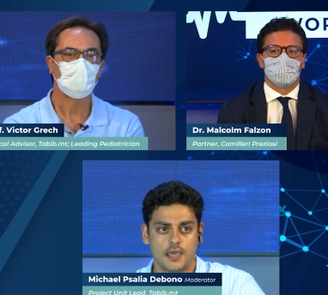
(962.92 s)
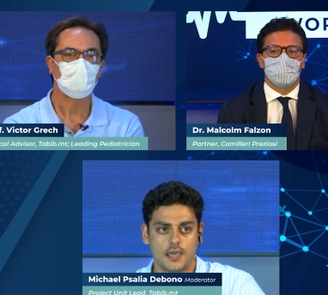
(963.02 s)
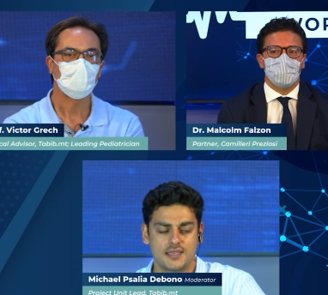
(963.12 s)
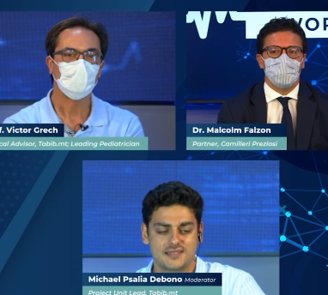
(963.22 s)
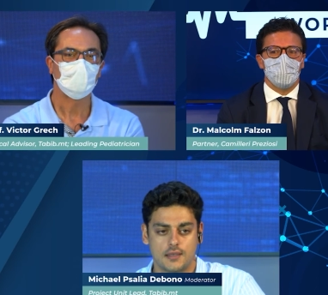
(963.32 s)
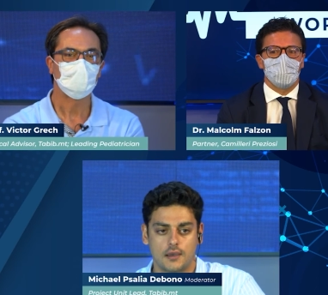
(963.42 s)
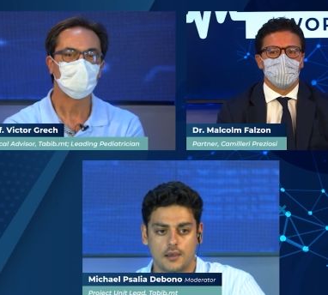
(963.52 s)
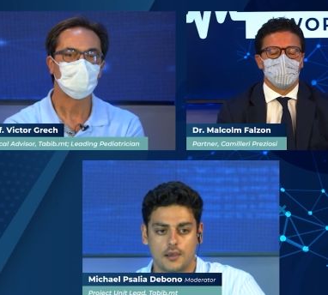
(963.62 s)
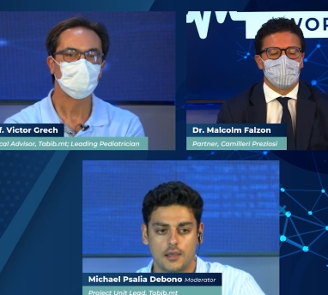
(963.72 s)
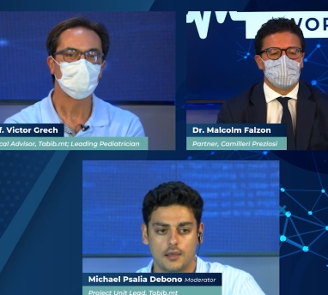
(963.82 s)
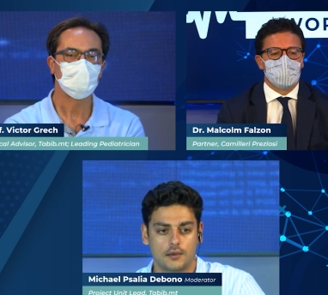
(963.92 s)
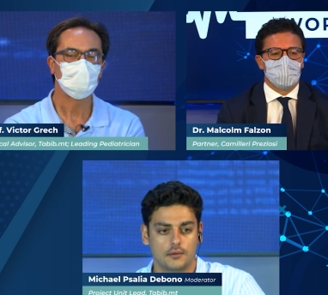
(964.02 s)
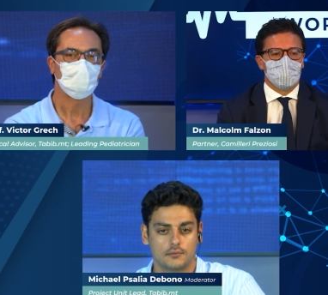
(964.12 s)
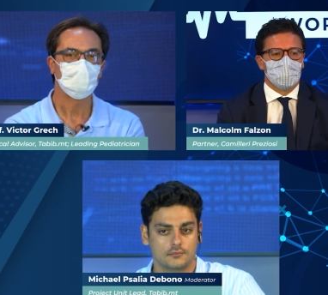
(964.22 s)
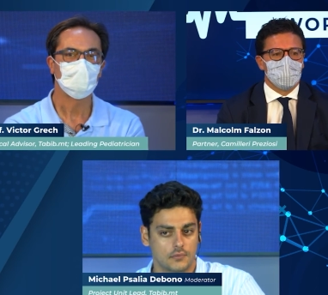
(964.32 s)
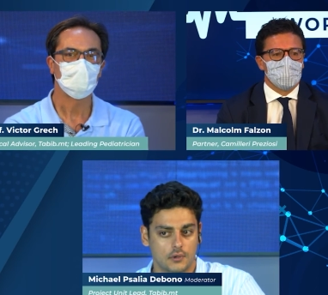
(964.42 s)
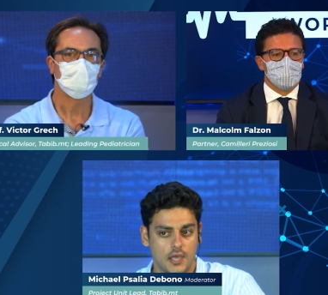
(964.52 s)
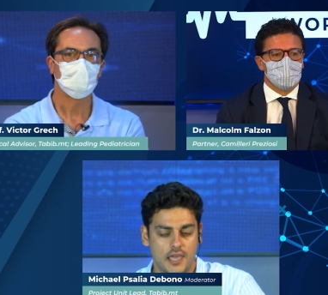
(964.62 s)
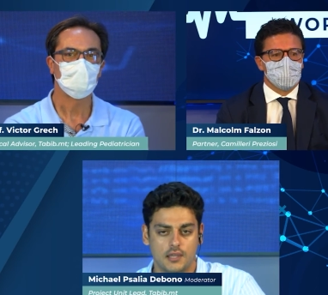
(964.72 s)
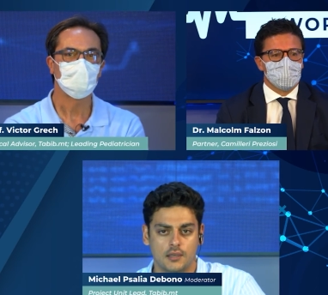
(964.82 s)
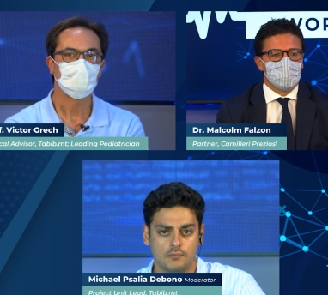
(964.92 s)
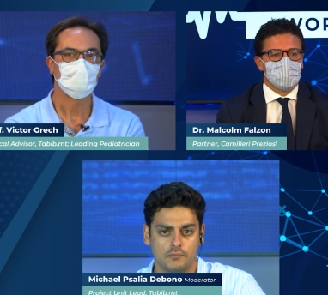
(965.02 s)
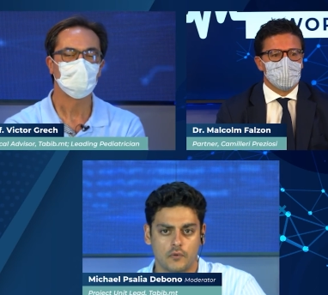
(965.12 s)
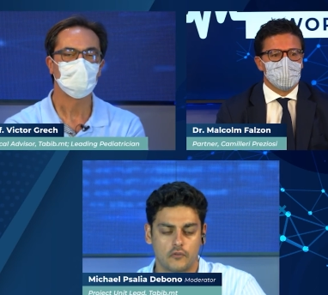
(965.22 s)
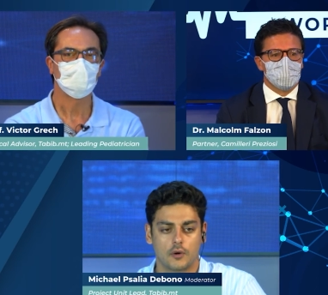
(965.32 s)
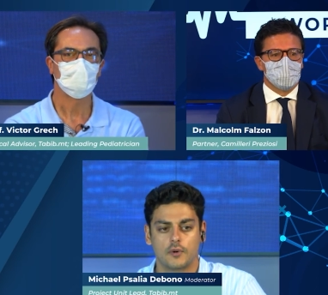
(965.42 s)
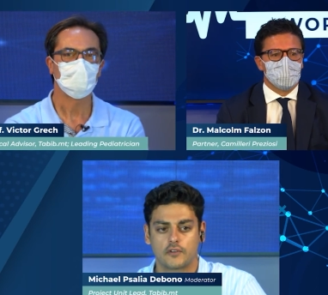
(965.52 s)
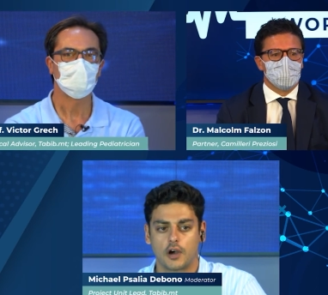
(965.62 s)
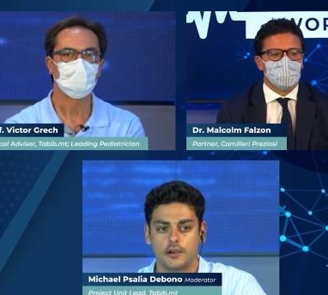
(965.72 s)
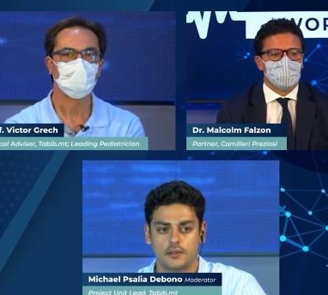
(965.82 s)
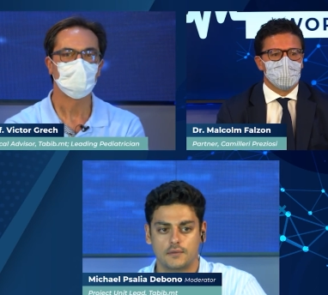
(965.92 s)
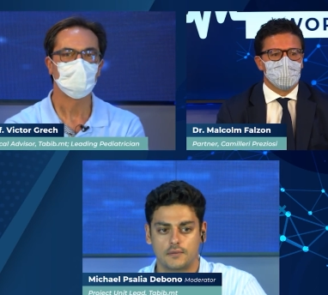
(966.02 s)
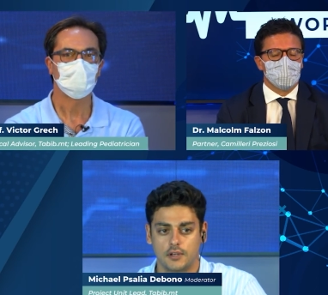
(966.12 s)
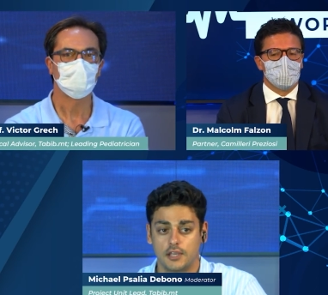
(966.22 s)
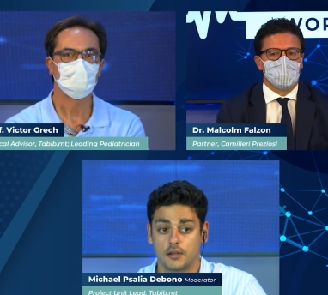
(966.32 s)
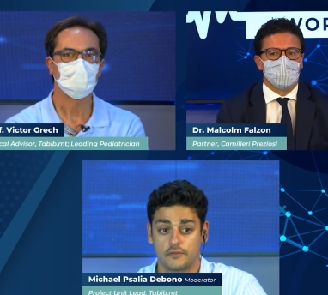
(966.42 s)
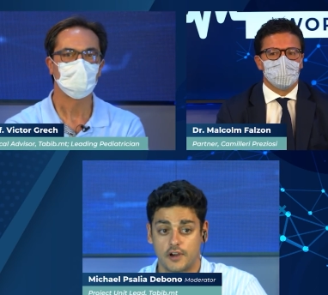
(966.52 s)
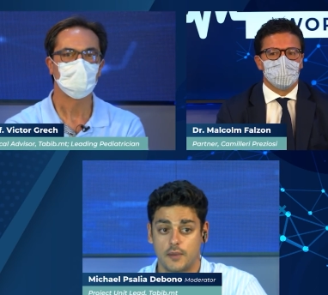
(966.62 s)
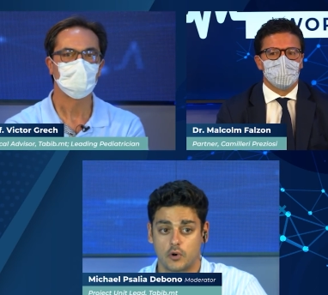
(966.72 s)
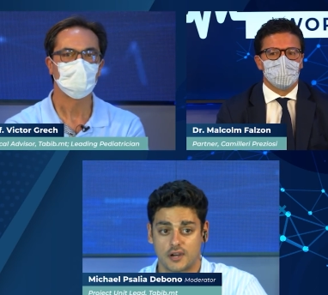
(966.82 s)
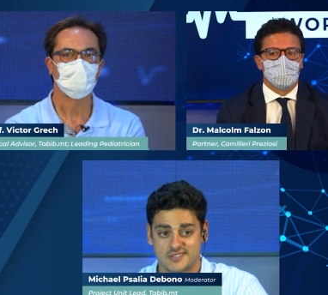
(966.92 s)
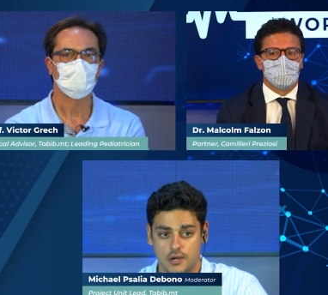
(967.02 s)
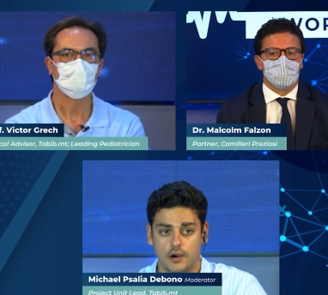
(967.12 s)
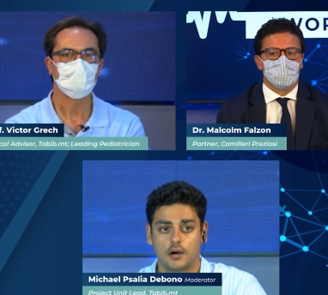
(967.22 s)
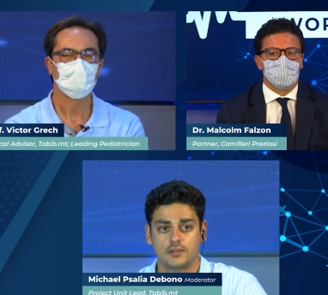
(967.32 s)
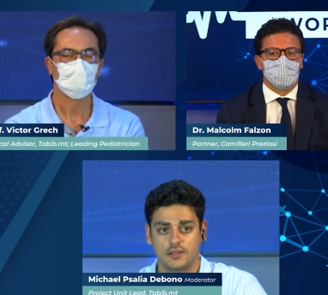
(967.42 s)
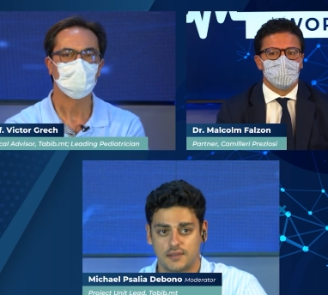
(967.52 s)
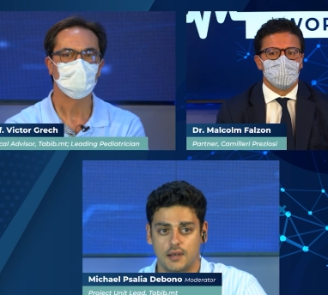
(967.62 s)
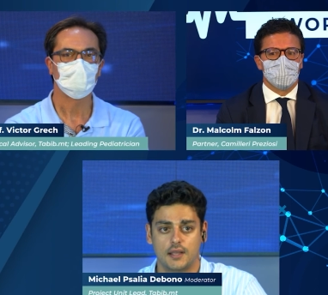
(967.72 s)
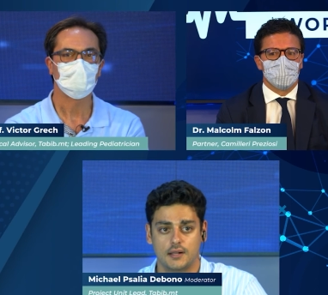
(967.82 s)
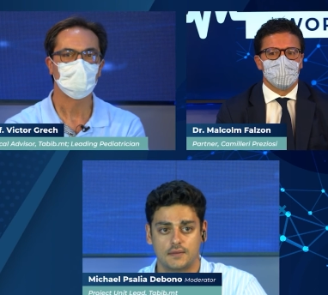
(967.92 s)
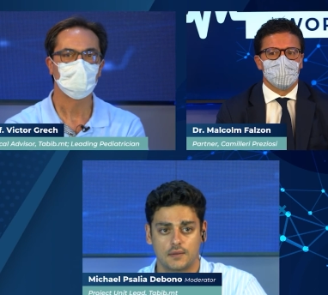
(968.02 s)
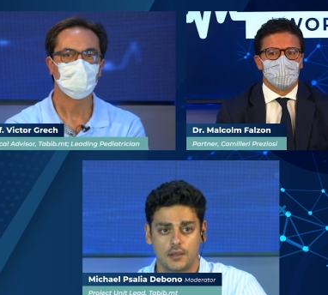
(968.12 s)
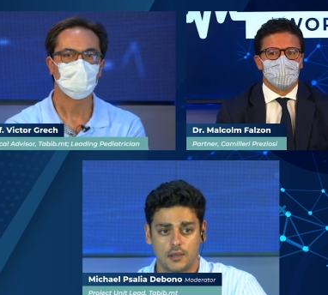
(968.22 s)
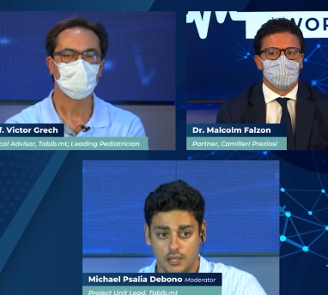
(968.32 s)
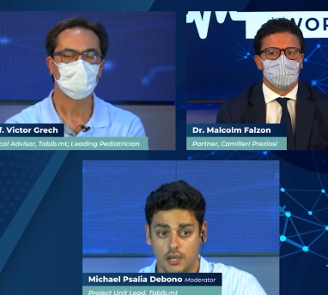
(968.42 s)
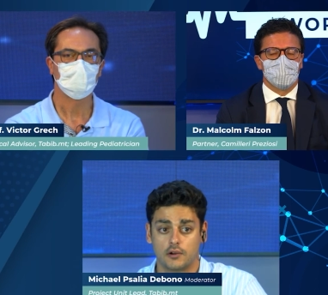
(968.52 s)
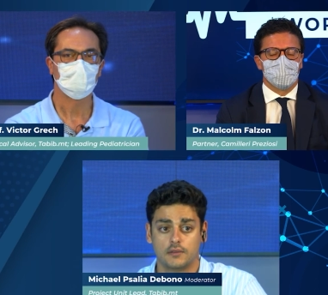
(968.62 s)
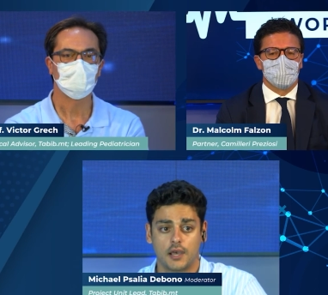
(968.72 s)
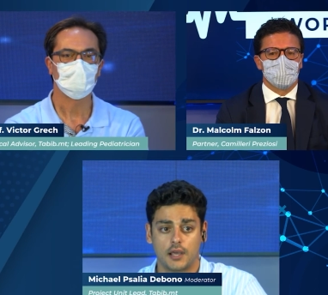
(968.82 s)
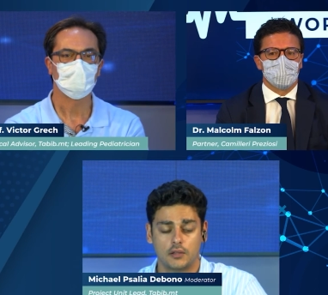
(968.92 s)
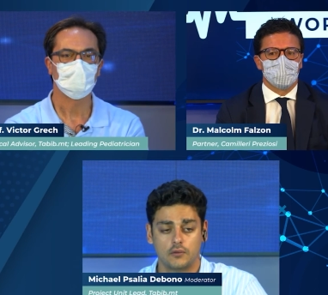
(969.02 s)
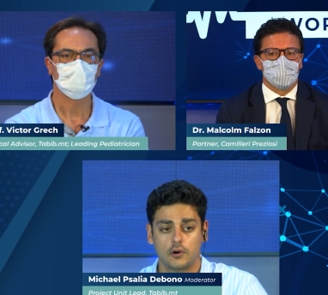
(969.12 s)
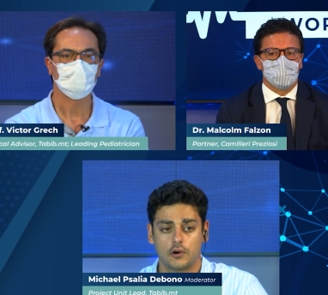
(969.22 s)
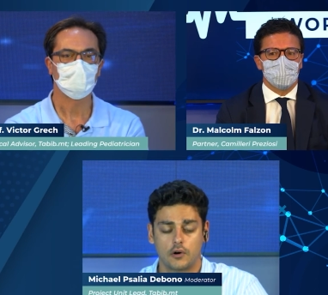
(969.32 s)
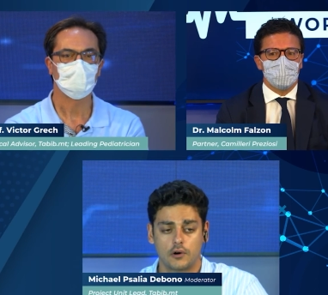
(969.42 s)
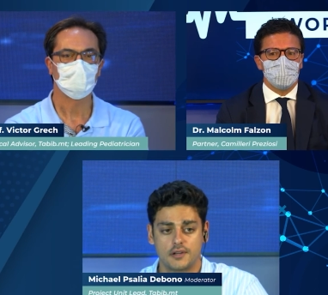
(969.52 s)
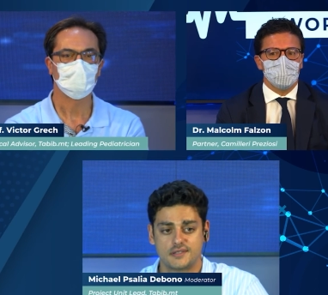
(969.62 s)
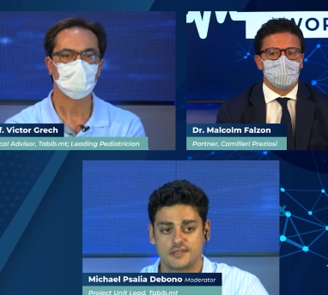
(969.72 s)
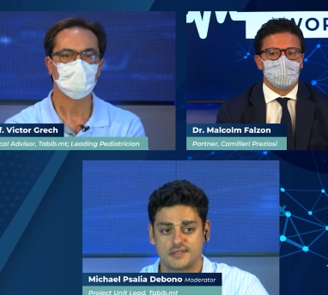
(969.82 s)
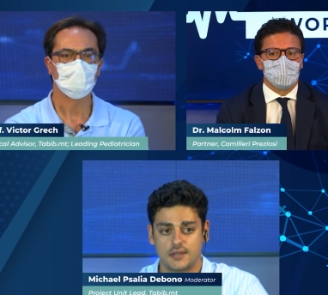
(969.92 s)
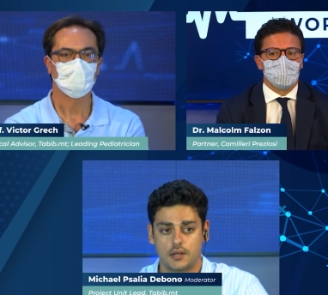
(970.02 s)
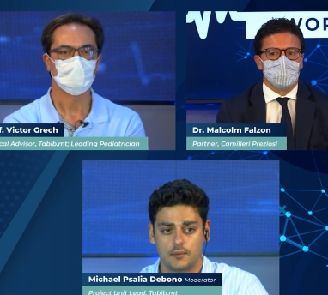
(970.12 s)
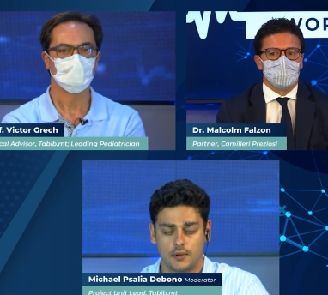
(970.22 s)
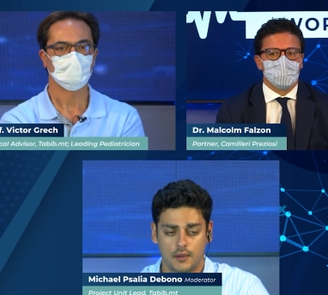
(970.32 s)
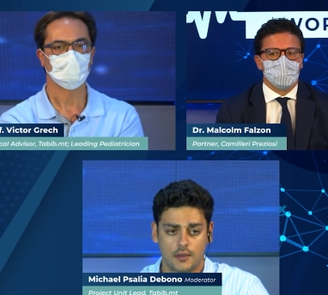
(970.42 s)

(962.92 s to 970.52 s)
Speaker 1: is there any form of current legal framework surrounding telehealth here on the island, or or is it still,